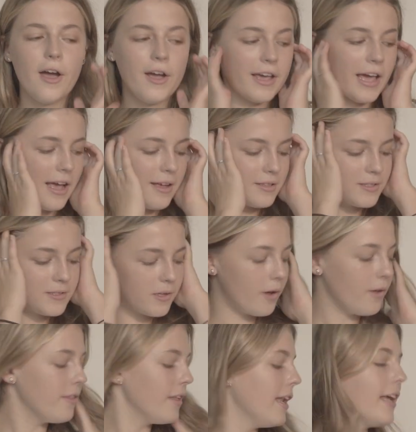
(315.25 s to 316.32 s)
Okay,
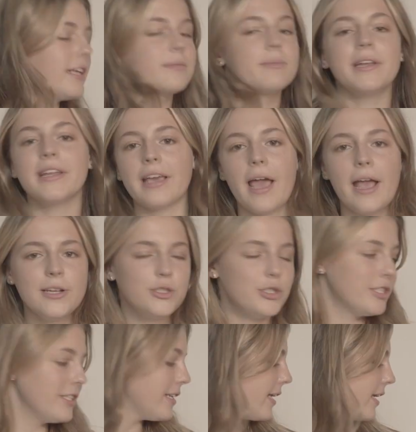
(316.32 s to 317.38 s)
so the next
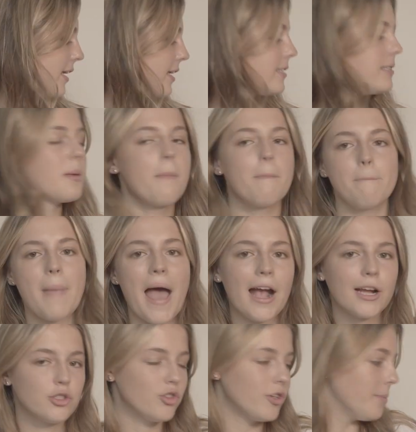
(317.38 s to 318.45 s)
medication is
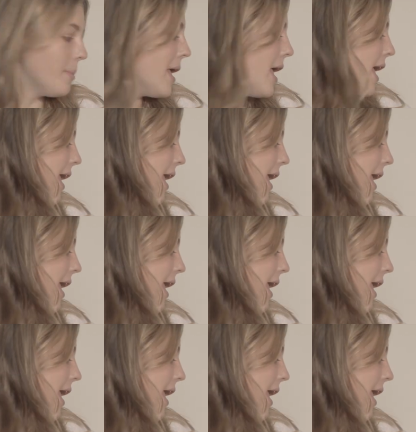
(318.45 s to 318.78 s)
Bactrim.